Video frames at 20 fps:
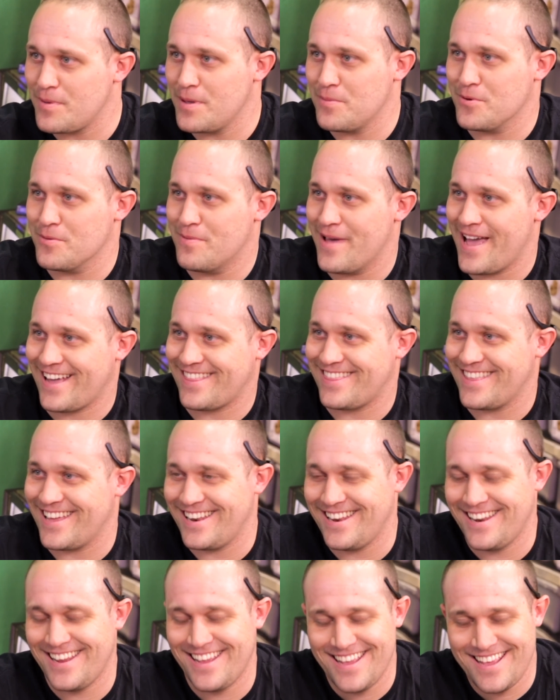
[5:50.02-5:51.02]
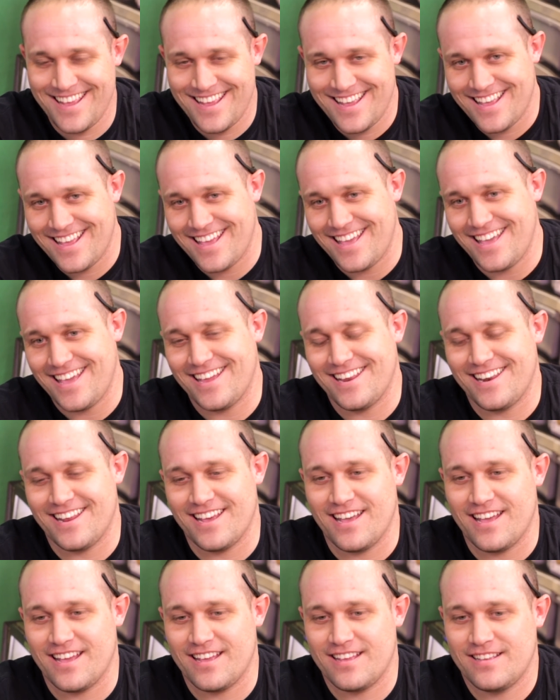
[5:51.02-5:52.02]
to people back then. And
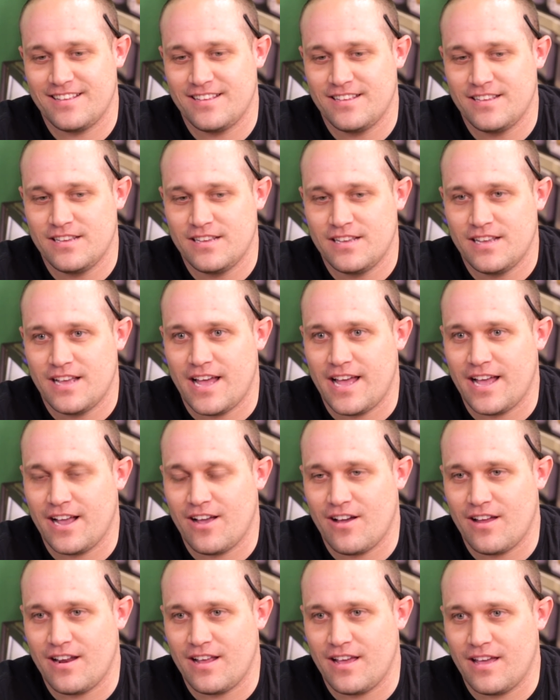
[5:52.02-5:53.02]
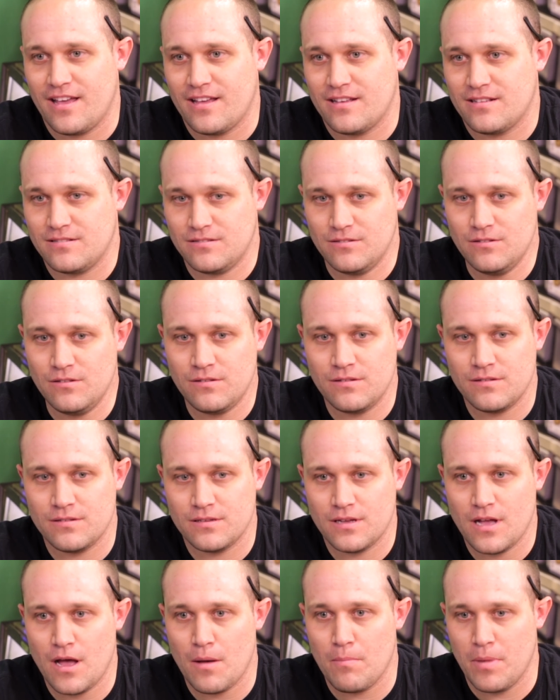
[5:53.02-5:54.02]
uh, I got
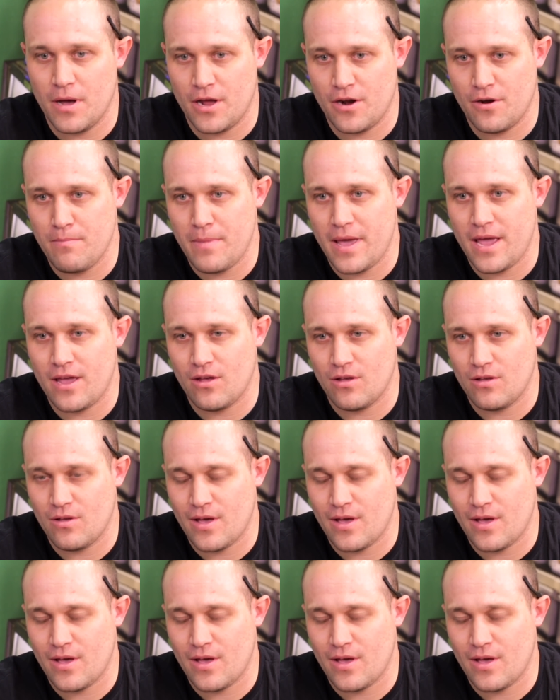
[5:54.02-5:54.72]
a, a butter male,